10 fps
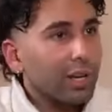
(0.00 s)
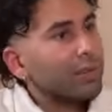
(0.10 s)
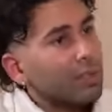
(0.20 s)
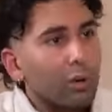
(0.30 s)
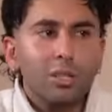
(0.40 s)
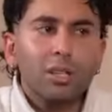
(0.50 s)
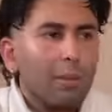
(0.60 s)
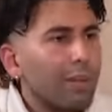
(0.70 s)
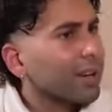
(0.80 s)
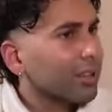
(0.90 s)
And if they wanted to
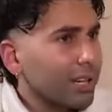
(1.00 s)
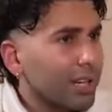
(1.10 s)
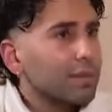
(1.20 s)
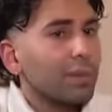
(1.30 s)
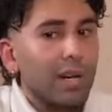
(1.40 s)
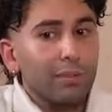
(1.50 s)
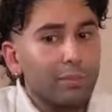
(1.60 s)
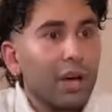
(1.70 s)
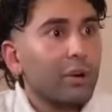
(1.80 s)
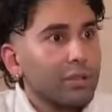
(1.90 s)
come back, great, but I will
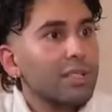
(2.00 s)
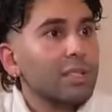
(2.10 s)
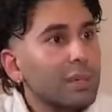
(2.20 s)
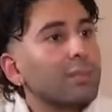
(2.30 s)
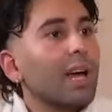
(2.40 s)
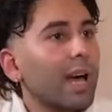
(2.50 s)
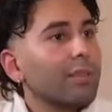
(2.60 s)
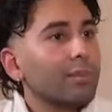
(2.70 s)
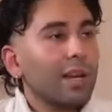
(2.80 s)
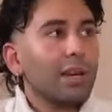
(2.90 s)
prioritize the people I
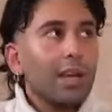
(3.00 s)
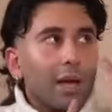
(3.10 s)
haven't met.